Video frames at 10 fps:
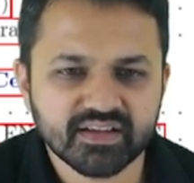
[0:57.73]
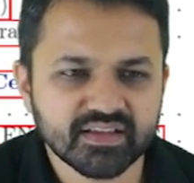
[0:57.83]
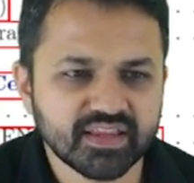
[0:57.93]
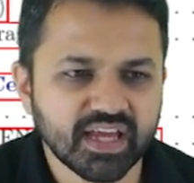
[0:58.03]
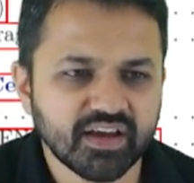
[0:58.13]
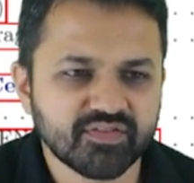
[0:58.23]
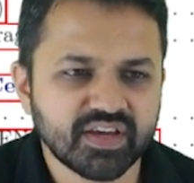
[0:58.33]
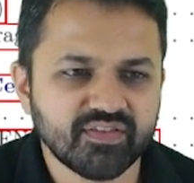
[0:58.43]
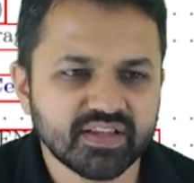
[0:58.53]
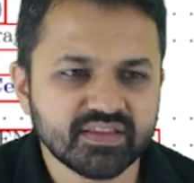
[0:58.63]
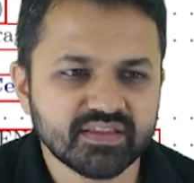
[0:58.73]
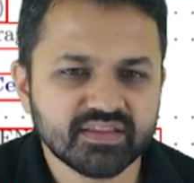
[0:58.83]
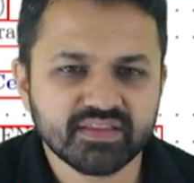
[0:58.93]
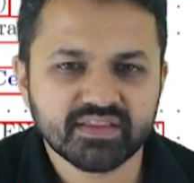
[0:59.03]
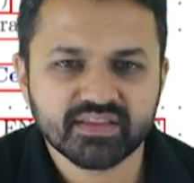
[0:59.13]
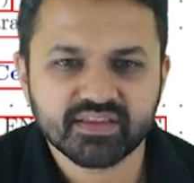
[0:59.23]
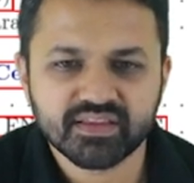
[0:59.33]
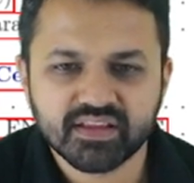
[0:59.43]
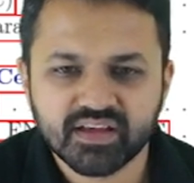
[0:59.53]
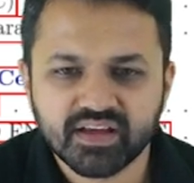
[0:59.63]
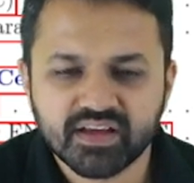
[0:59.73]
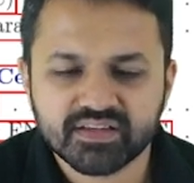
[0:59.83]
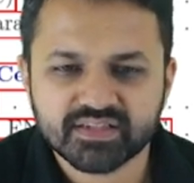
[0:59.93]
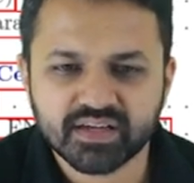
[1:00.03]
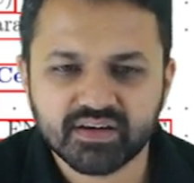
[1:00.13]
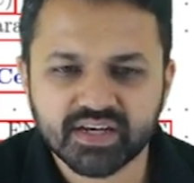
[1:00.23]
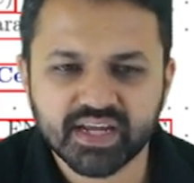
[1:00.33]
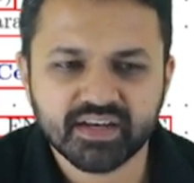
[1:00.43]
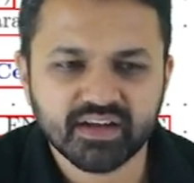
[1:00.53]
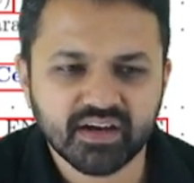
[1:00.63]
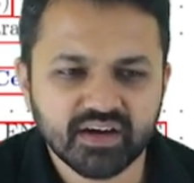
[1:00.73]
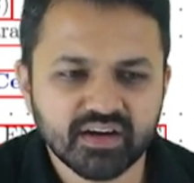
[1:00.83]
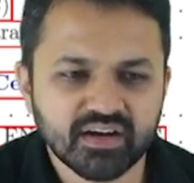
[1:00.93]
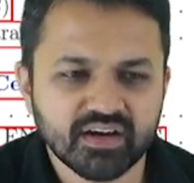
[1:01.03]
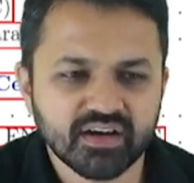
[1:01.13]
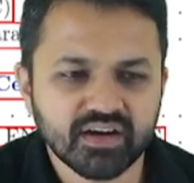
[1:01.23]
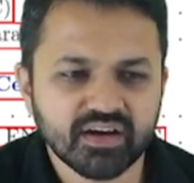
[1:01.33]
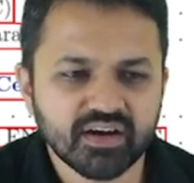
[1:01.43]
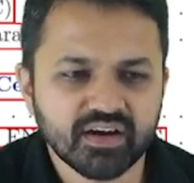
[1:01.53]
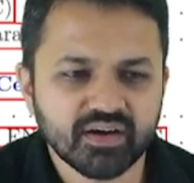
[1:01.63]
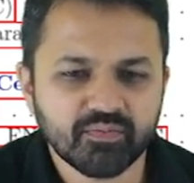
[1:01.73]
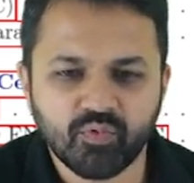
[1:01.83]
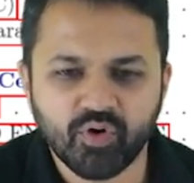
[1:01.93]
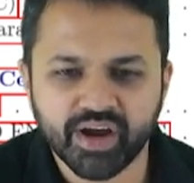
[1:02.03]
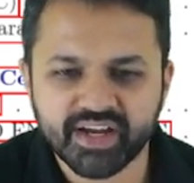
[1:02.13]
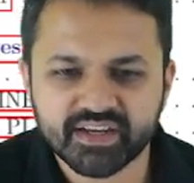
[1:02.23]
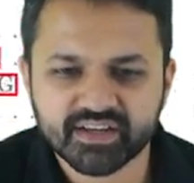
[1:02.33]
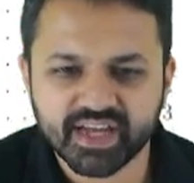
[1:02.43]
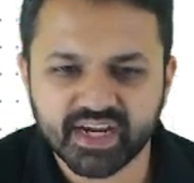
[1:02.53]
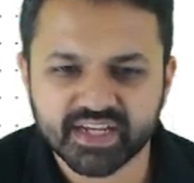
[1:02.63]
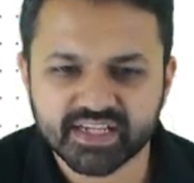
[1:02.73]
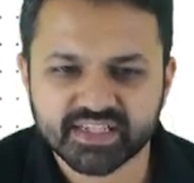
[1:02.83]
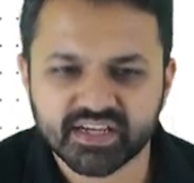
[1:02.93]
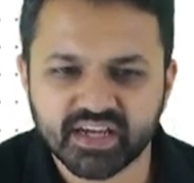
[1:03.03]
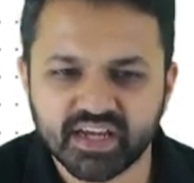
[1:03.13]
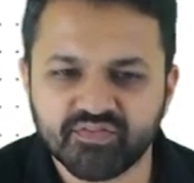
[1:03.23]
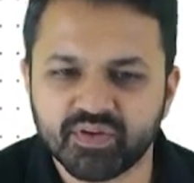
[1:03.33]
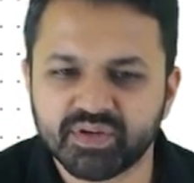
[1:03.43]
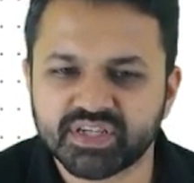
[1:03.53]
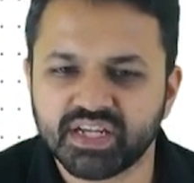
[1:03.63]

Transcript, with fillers: they have given certain point, that is the information